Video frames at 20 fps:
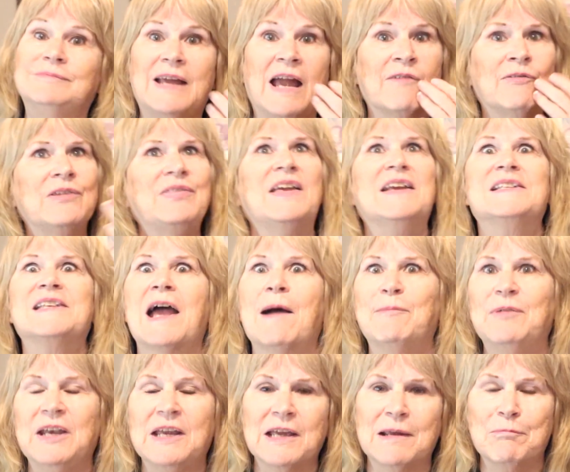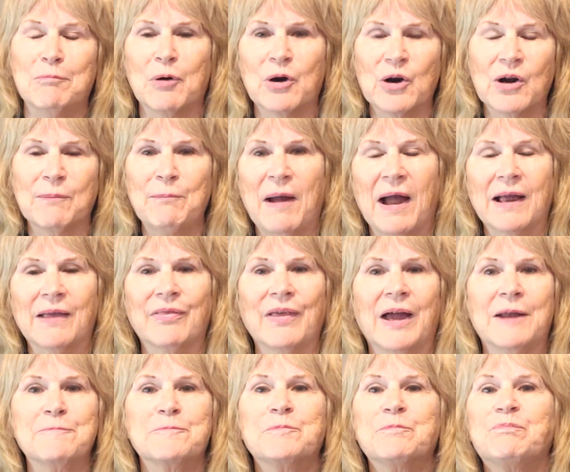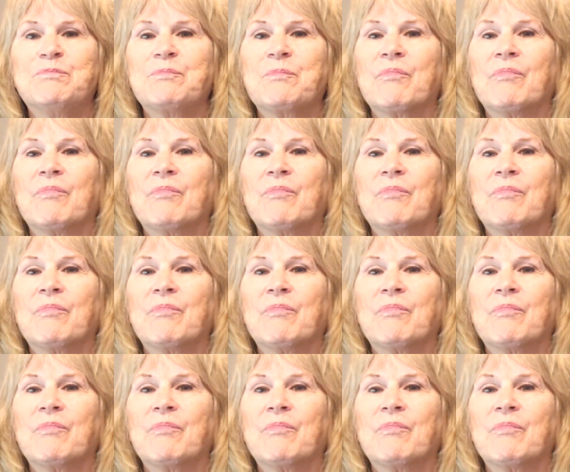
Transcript: Everything's happening in Burke back then.